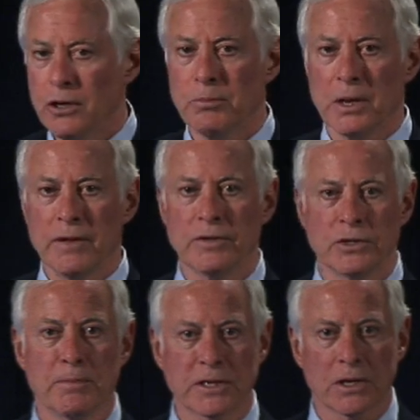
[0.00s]
You believe that
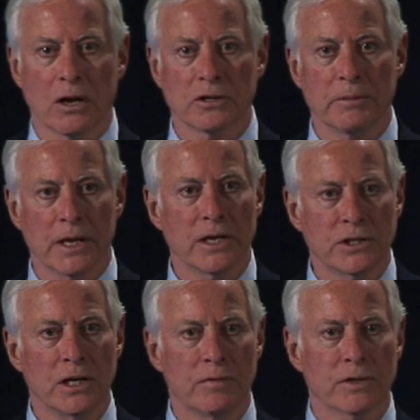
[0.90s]
you must ultimately
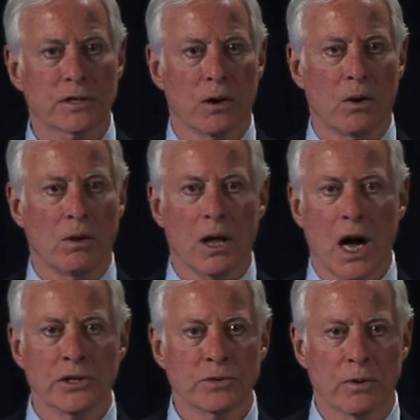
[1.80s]
achieve this goal
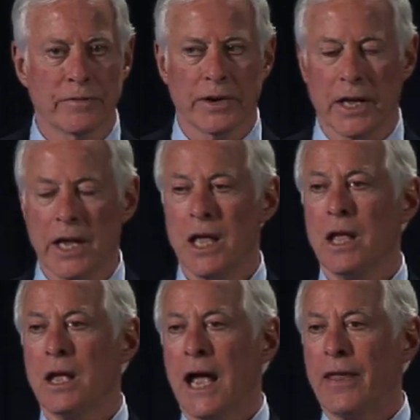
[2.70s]
unswervingly,
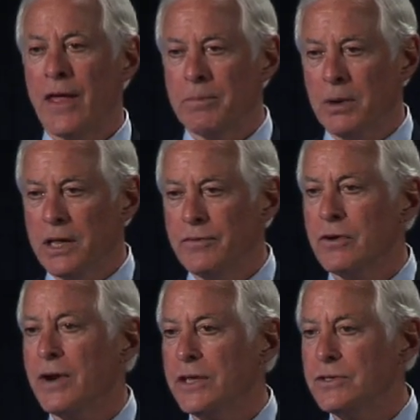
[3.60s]
and that belief
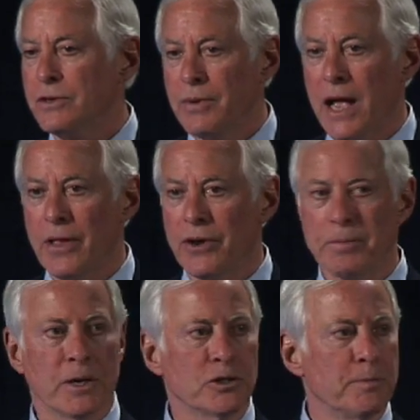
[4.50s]
creates your reality
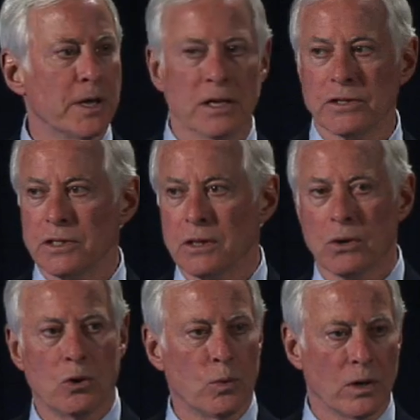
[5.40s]
because you begin to see the
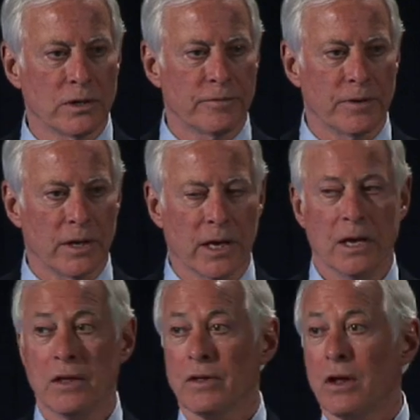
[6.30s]
whole world differently.
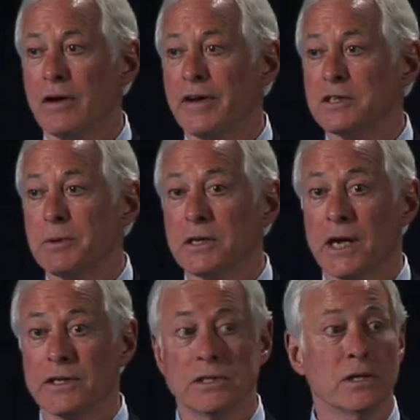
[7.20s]
The law of
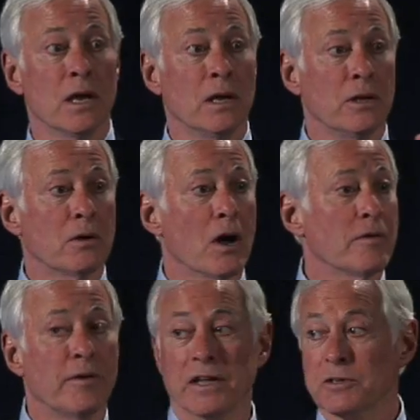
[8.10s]
expectations, you
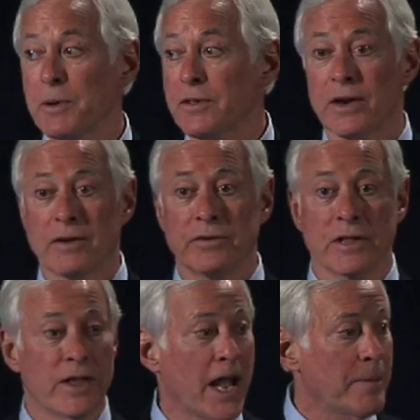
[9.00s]
confidently expect that everything
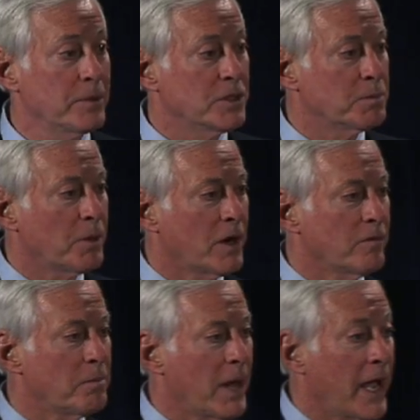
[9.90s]
that happens is part of
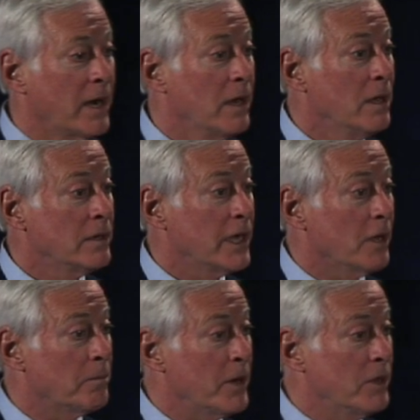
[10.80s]
a plan to
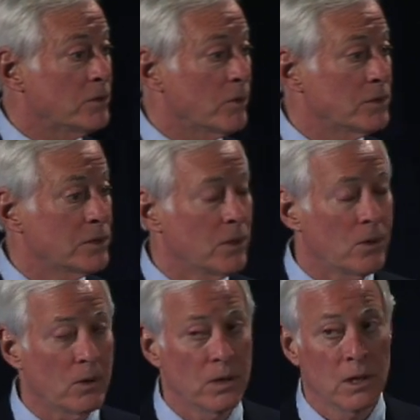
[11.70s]
help bring you towards your
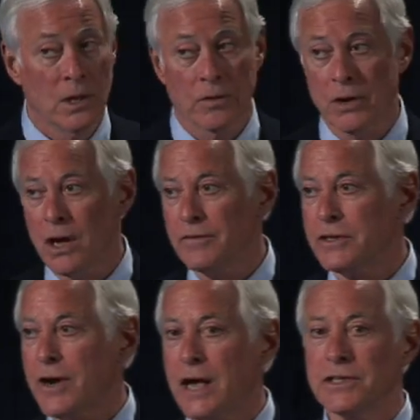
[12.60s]
goal. The law of
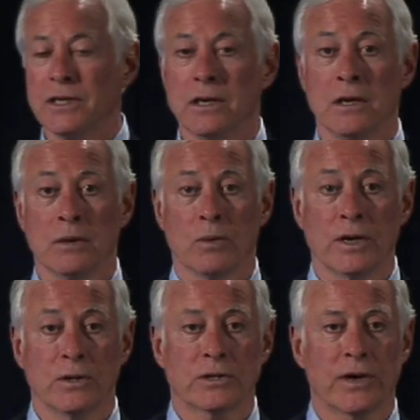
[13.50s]
attraction, what do
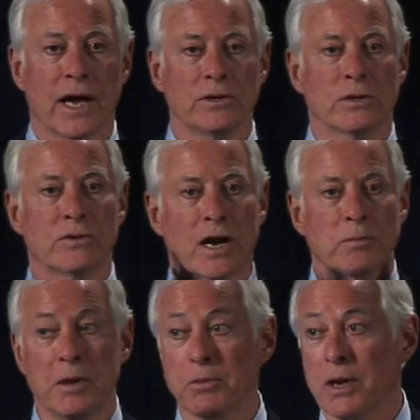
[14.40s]
you attract? You attract
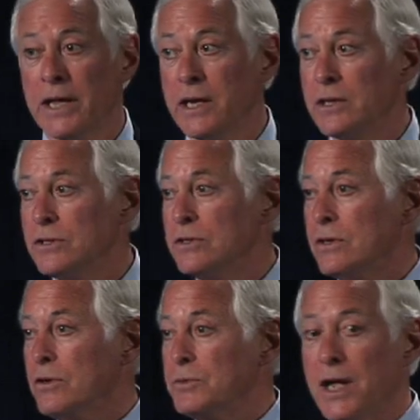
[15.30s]
people, ideas, and
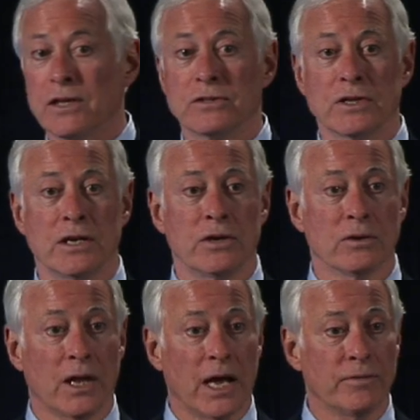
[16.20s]
circumstances into your
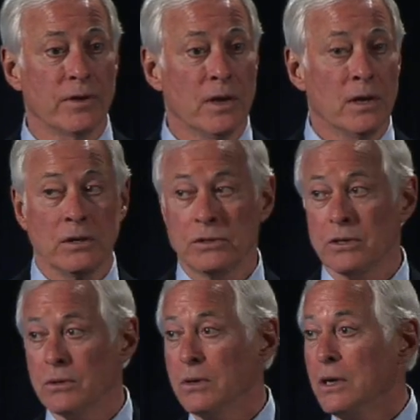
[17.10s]
life
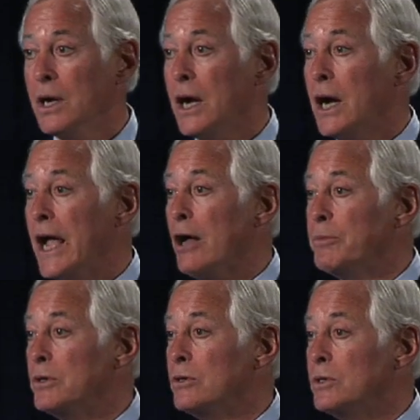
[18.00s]
to
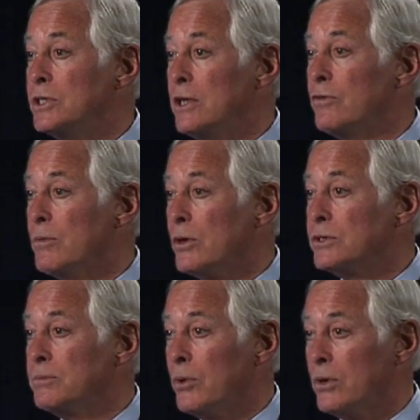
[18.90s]
help you to achieve your most
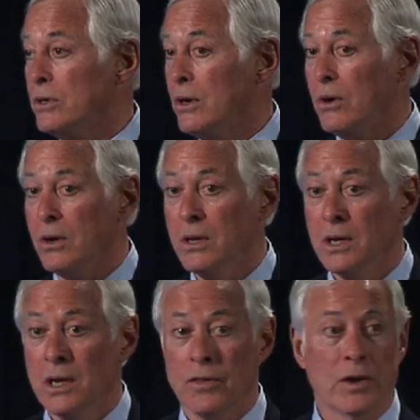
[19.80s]
important goal.
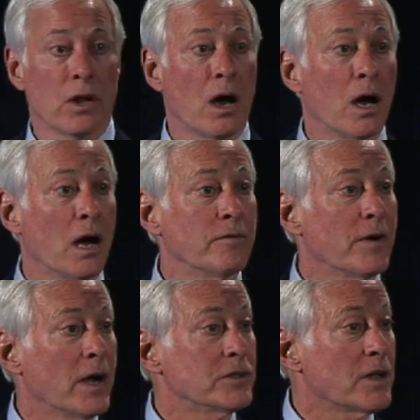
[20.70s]
The law
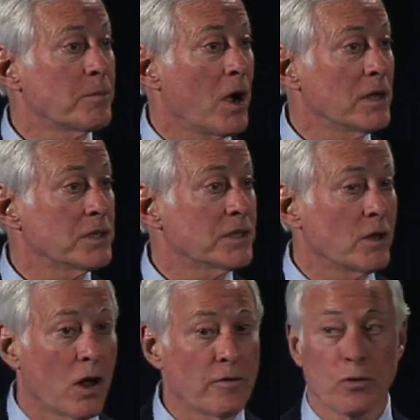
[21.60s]
of subconscious, the
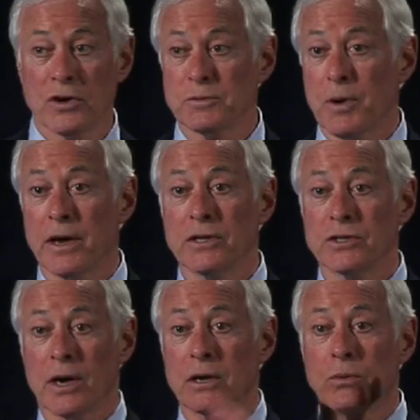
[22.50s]
law of correspondence,
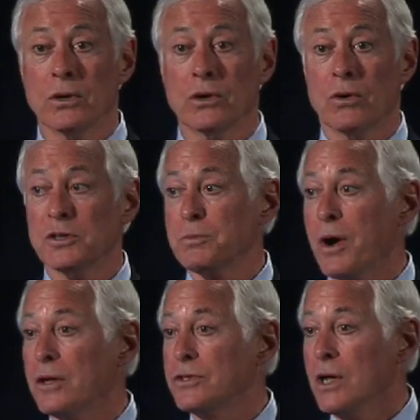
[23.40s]
your outer world
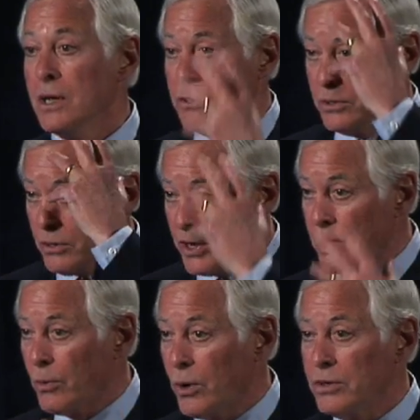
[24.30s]
corresponds to your
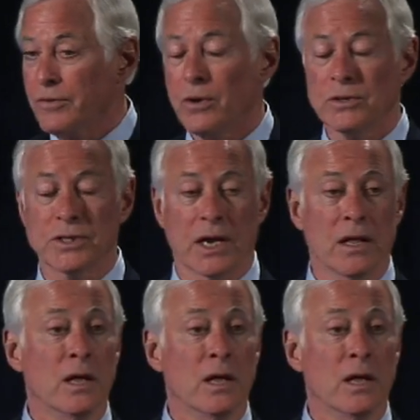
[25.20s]
inner world of goal setting.